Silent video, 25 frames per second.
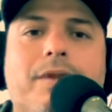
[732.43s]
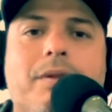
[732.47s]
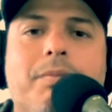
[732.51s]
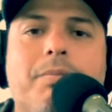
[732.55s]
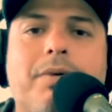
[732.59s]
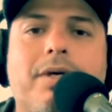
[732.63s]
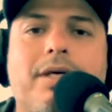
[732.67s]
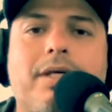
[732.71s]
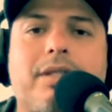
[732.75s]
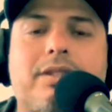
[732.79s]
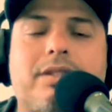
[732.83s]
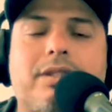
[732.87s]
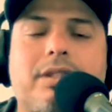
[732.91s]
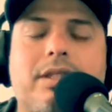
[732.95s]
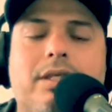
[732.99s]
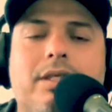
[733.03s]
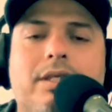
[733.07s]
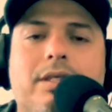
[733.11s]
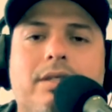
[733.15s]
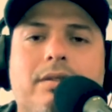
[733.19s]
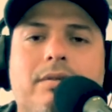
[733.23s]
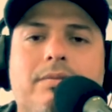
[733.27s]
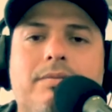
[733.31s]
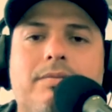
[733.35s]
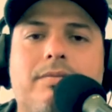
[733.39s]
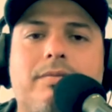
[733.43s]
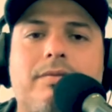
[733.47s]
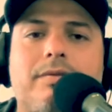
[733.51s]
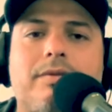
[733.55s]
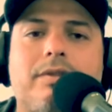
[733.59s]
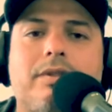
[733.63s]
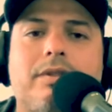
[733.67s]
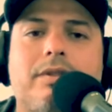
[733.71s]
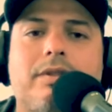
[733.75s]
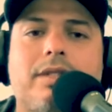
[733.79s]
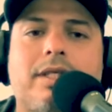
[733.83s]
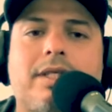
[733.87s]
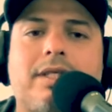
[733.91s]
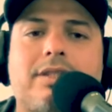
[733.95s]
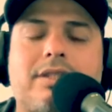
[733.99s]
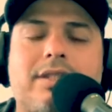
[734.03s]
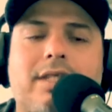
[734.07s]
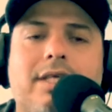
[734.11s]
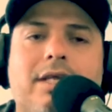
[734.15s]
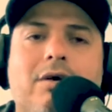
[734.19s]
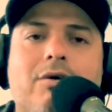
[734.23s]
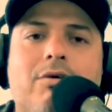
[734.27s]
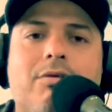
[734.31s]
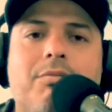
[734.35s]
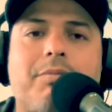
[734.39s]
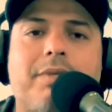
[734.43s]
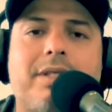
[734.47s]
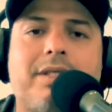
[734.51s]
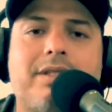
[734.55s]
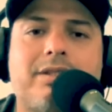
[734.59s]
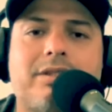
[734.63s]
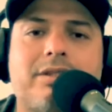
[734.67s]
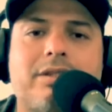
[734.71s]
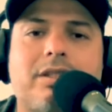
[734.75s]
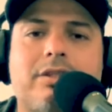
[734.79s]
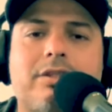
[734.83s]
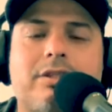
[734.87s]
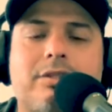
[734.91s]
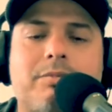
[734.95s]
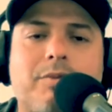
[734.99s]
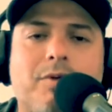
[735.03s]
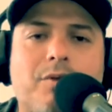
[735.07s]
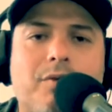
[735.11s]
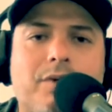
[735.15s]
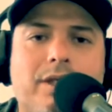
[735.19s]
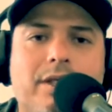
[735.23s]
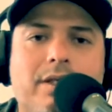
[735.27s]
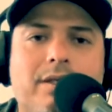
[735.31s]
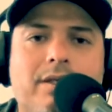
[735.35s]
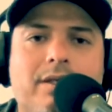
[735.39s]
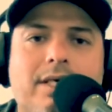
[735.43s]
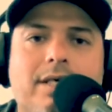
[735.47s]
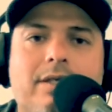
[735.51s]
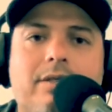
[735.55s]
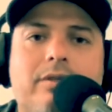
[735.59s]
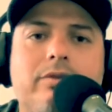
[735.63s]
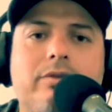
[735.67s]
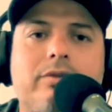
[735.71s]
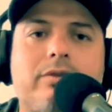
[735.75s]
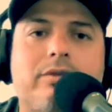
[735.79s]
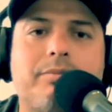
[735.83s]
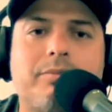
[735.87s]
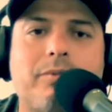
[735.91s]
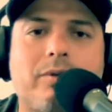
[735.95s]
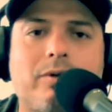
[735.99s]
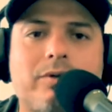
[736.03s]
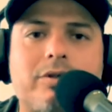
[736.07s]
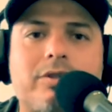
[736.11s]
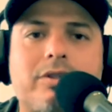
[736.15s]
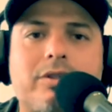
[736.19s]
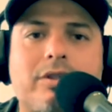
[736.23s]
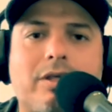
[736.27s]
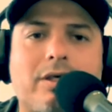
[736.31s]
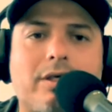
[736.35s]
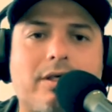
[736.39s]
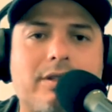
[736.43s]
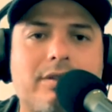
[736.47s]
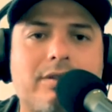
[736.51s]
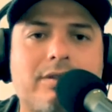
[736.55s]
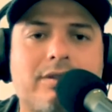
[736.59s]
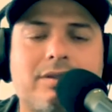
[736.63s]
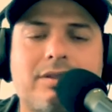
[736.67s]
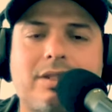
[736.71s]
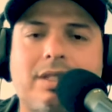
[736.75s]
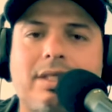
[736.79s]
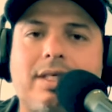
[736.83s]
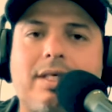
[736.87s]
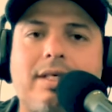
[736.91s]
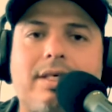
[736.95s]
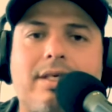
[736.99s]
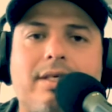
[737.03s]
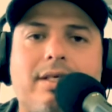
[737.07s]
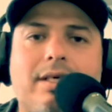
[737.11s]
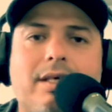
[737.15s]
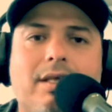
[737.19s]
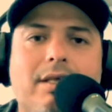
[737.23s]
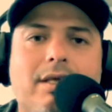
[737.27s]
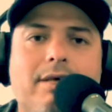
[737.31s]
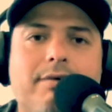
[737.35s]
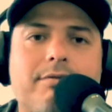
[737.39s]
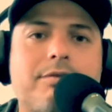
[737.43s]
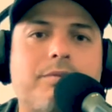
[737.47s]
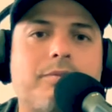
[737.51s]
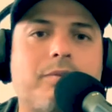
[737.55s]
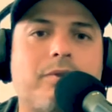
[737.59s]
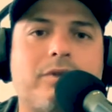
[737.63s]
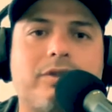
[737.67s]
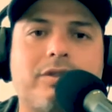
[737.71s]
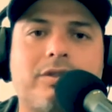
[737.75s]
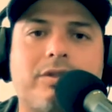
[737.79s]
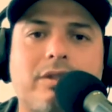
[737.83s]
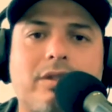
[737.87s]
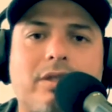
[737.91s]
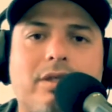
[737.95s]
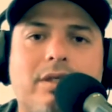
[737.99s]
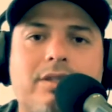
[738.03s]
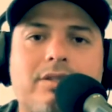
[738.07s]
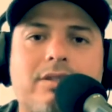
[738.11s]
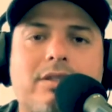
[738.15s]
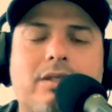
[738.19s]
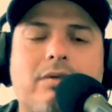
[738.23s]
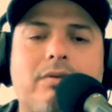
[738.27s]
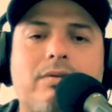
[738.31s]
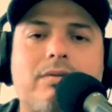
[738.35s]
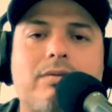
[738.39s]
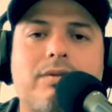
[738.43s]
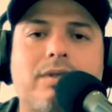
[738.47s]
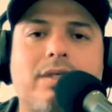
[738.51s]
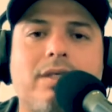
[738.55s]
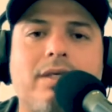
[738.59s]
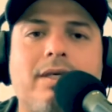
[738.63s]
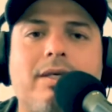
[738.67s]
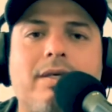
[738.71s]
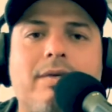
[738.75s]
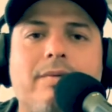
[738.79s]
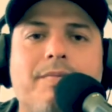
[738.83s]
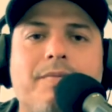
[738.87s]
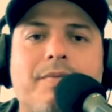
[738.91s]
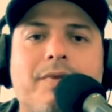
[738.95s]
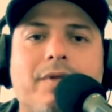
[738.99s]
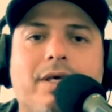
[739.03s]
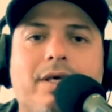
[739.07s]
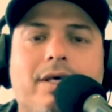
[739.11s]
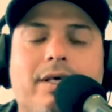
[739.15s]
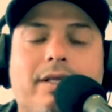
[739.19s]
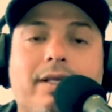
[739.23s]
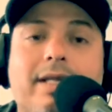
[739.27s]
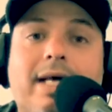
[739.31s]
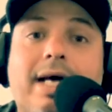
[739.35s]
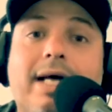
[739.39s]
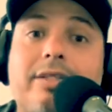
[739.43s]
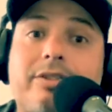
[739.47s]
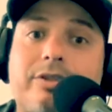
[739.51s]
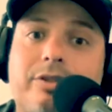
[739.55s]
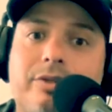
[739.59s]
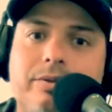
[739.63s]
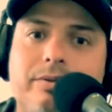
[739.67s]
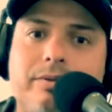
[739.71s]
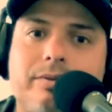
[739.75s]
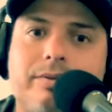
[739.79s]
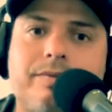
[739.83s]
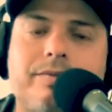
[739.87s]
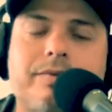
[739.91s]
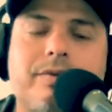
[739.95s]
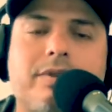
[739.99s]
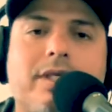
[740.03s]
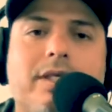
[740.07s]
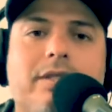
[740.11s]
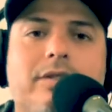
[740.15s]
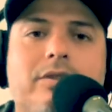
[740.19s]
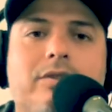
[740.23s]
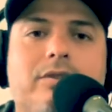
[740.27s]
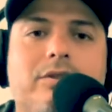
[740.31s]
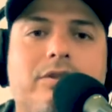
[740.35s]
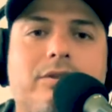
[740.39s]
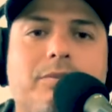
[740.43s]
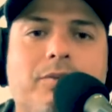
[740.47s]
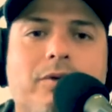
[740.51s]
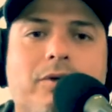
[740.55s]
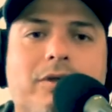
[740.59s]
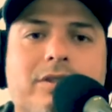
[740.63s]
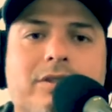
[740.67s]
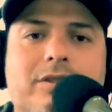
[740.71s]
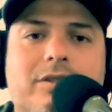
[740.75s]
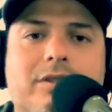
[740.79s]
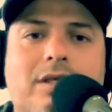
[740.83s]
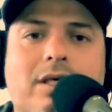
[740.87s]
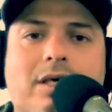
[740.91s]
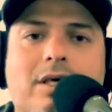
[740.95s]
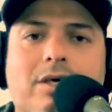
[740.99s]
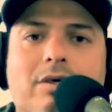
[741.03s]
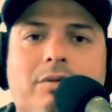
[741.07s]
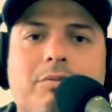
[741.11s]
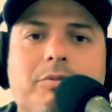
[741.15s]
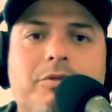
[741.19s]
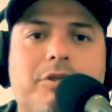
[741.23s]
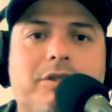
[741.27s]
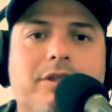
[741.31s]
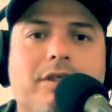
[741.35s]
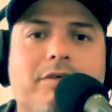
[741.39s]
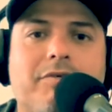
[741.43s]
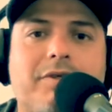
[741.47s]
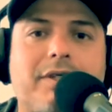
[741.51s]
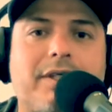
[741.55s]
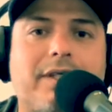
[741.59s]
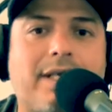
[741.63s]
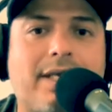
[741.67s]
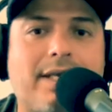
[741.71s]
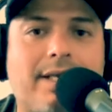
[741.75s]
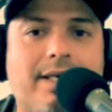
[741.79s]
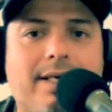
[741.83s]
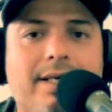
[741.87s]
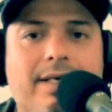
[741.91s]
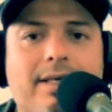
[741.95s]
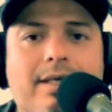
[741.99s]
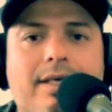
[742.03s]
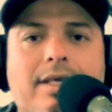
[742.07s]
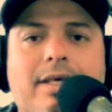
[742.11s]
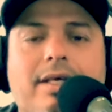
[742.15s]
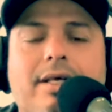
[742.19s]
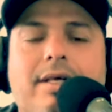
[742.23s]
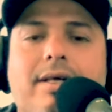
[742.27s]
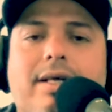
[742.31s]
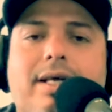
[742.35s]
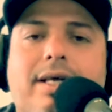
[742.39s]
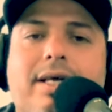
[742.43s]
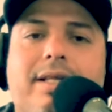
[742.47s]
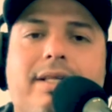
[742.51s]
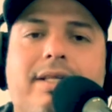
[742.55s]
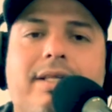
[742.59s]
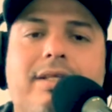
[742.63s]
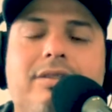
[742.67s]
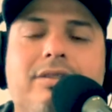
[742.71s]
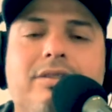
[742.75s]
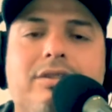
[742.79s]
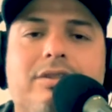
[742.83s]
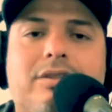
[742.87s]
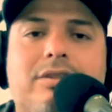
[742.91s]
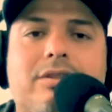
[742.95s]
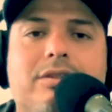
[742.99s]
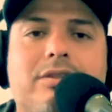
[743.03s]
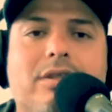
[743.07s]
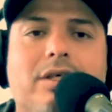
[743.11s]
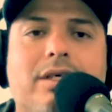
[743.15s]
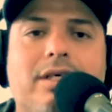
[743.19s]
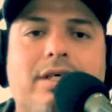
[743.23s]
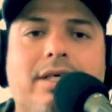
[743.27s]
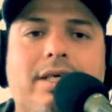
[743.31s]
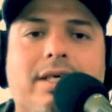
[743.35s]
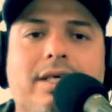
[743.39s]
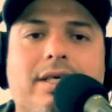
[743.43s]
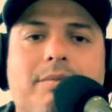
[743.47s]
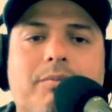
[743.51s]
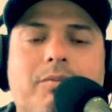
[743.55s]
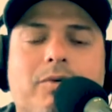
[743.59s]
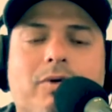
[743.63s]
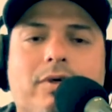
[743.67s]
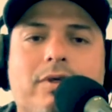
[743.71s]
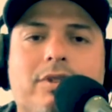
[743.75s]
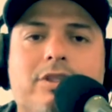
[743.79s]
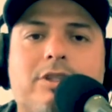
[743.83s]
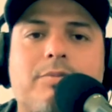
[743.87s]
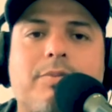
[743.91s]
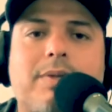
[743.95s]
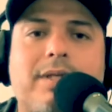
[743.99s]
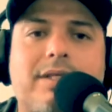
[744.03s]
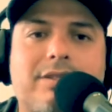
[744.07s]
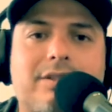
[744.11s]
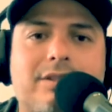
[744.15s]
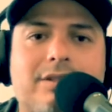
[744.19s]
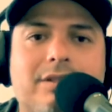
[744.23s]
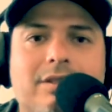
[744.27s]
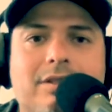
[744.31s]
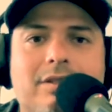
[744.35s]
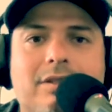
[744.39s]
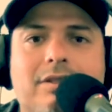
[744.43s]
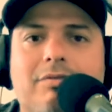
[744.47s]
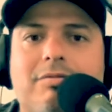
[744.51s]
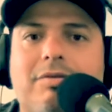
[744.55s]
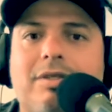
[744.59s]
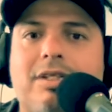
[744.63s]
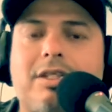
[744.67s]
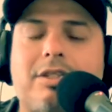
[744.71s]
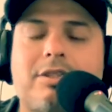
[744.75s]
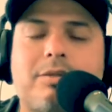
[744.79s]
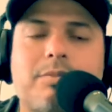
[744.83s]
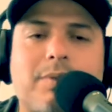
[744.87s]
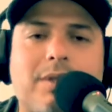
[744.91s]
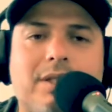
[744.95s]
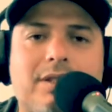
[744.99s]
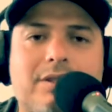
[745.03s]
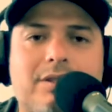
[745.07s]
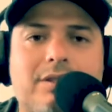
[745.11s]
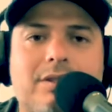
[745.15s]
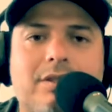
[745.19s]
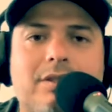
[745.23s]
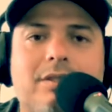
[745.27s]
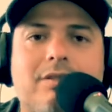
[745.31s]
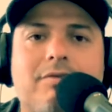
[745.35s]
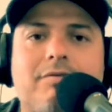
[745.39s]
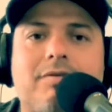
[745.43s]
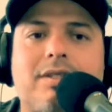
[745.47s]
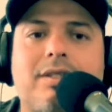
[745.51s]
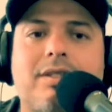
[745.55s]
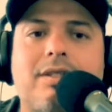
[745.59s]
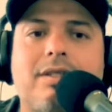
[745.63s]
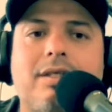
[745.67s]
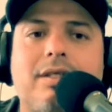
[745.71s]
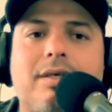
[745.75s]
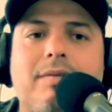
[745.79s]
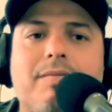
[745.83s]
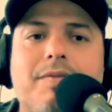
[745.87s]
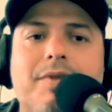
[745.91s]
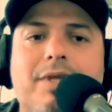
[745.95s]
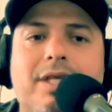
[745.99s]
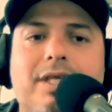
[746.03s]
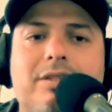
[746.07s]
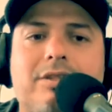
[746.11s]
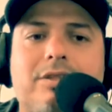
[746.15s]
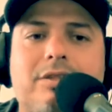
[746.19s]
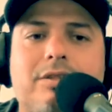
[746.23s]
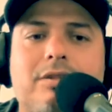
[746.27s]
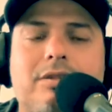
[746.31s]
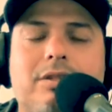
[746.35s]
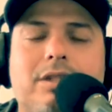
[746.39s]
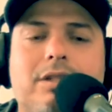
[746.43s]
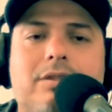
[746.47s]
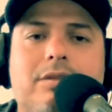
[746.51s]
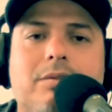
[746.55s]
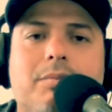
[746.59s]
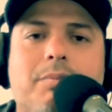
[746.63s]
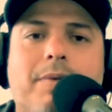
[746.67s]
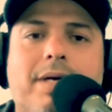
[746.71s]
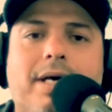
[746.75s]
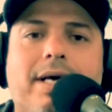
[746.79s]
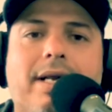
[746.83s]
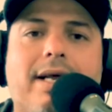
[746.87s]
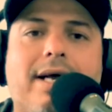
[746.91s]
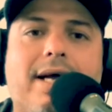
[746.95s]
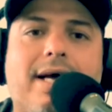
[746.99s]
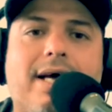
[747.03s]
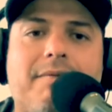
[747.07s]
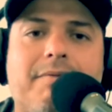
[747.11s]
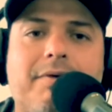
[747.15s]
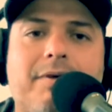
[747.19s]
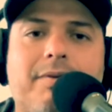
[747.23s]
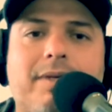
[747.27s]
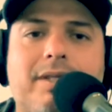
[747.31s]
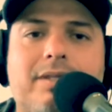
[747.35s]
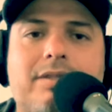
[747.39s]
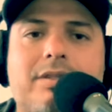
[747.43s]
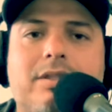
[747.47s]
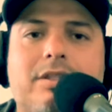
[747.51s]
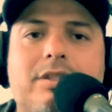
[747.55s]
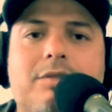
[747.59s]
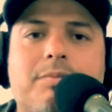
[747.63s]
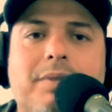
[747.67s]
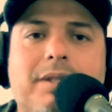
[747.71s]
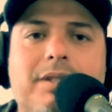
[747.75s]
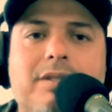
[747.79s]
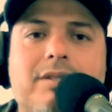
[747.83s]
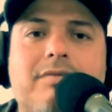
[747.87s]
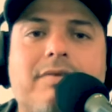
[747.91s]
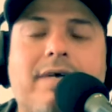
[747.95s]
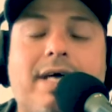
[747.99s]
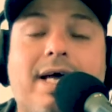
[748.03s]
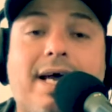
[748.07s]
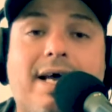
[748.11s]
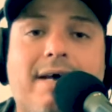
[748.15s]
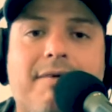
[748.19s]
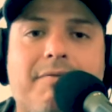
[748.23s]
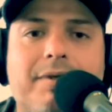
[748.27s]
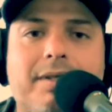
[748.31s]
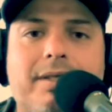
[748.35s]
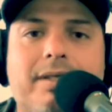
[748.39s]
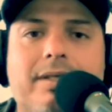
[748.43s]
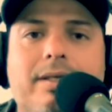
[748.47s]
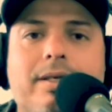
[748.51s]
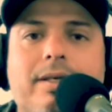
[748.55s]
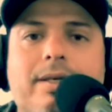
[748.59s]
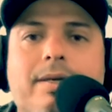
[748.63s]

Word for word: But uh, like I said, I don't miss smoking. I do smoke cigars, and I love smoking cigars. I don't, uh, that too. I used to smoke a cigar almost every day, and things just started getting more expensive and expensive. And it's a, it's a bad habit, right? It's an expensive habit.